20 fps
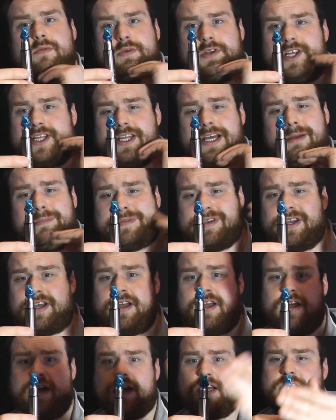with the
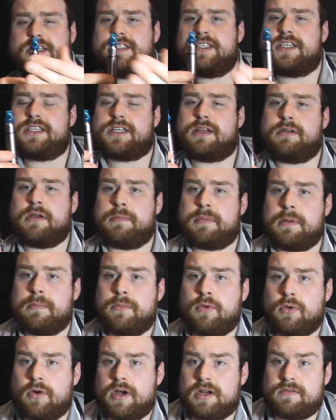adapter and stick something a bit
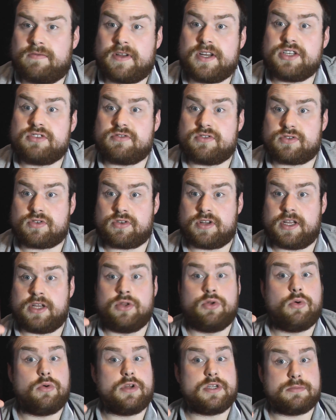more adventurous on here.
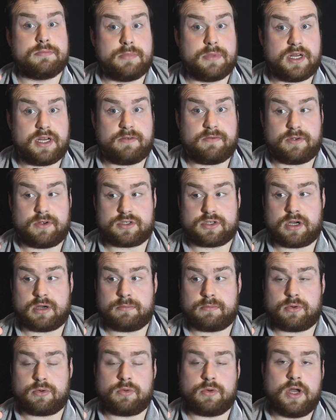Nautilus Mini, for
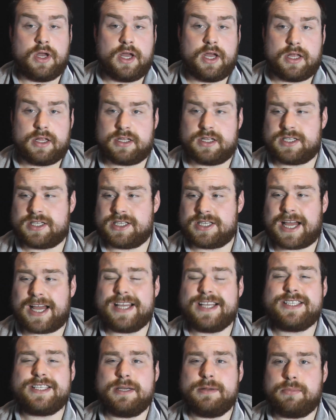example. This is
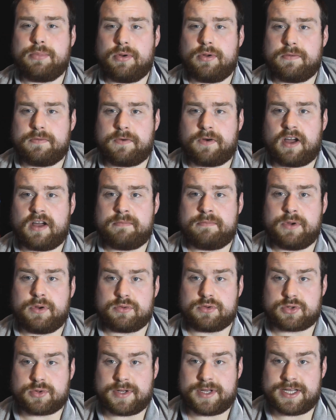
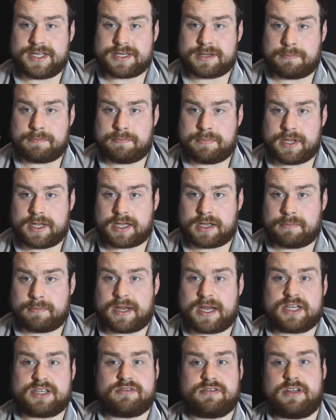18.5mm, so it is a bigger
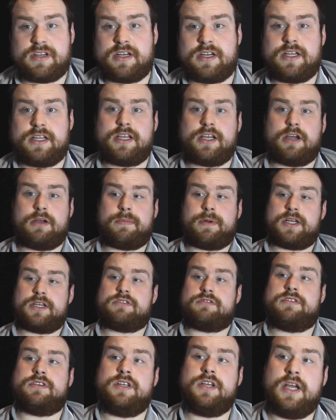battery than an eGo
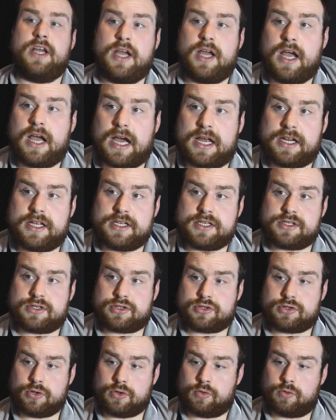battery, and it
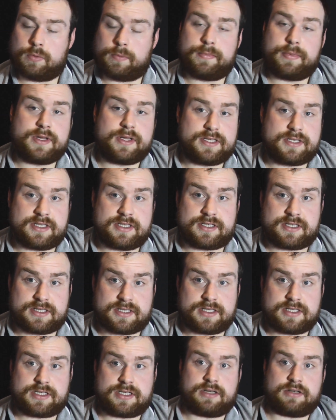is tall, but this is a
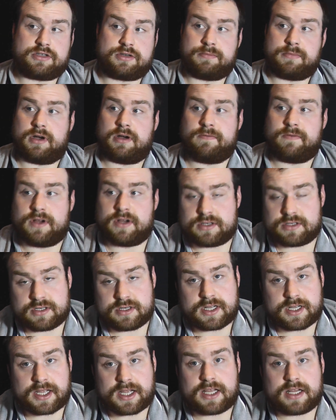1600 mAh
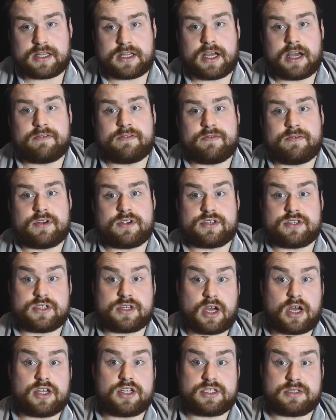version. Again, the other versions
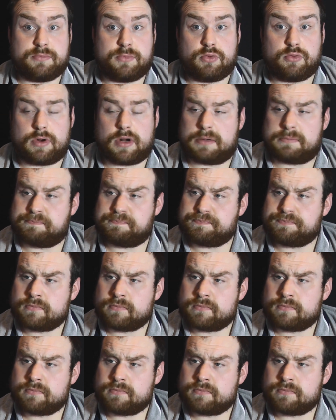are smaller.